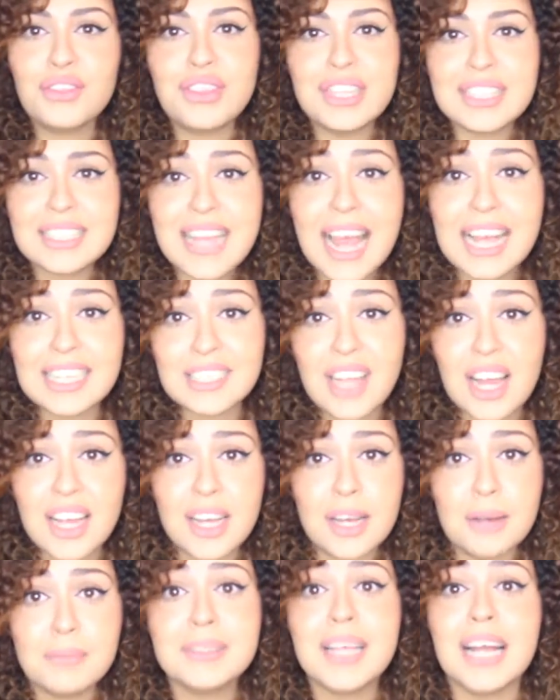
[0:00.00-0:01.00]
This next
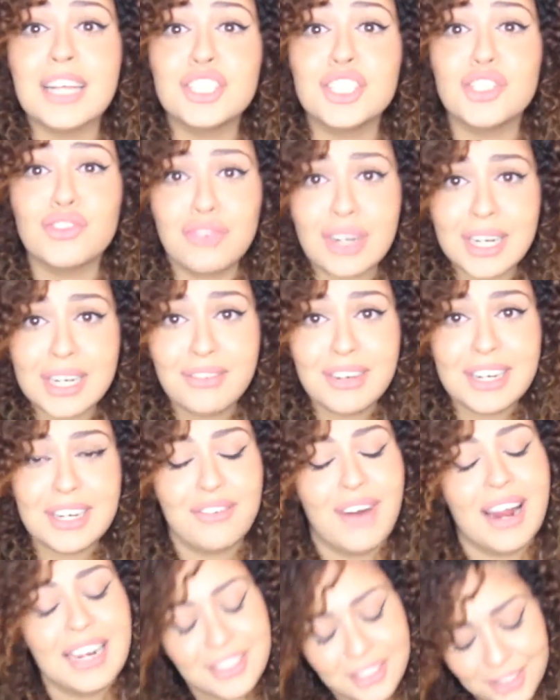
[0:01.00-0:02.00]
item is actually really,
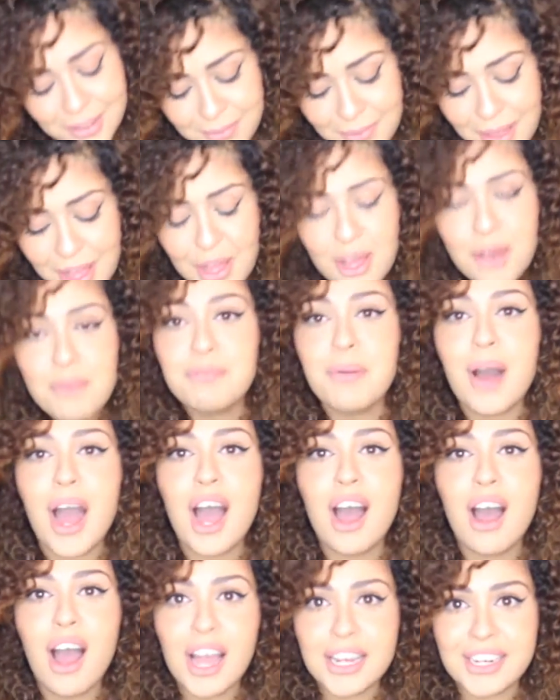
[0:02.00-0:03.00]
really random,
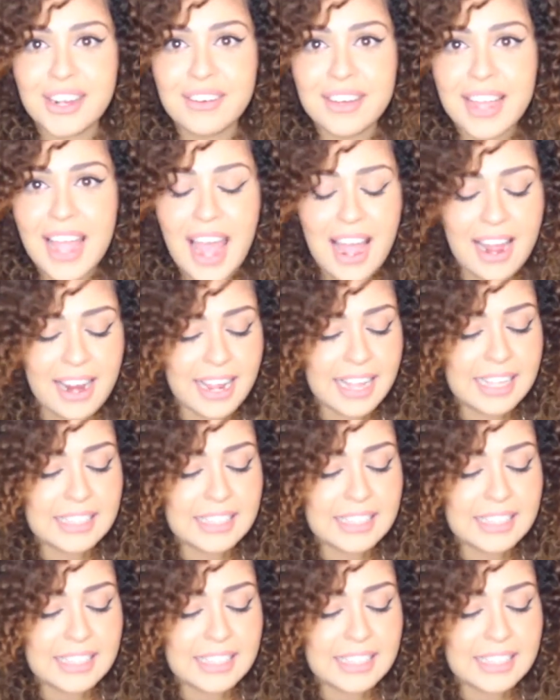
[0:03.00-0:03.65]
but I don't care.